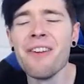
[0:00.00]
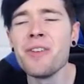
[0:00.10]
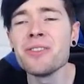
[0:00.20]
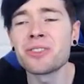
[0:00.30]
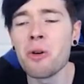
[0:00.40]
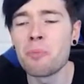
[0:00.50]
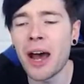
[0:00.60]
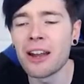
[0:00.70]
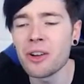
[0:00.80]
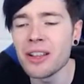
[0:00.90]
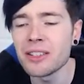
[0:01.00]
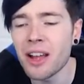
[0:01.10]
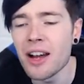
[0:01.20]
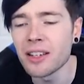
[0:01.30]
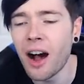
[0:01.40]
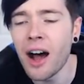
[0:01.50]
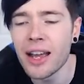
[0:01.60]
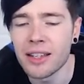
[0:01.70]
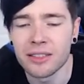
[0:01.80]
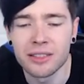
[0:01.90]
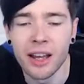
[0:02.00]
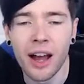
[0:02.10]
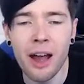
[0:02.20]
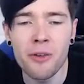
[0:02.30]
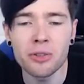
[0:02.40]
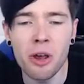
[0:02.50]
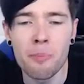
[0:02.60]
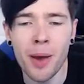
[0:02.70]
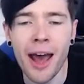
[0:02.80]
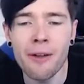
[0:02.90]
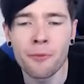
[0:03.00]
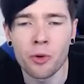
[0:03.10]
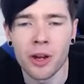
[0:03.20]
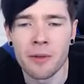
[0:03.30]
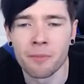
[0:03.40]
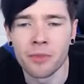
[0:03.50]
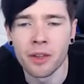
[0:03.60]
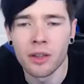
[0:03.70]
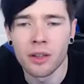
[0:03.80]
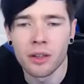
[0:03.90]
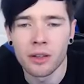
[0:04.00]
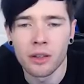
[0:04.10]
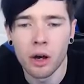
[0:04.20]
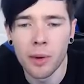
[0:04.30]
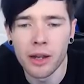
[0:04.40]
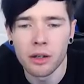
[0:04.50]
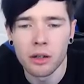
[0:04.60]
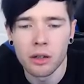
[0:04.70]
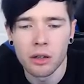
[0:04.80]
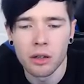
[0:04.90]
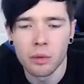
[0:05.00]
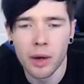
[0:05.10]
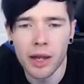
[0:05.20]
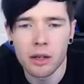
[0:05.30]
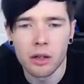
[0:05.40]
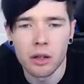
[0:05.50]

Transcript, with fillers: I feel so bad. Look at this guy's eyes. I feel so bad for him. Oh, wait. Wait.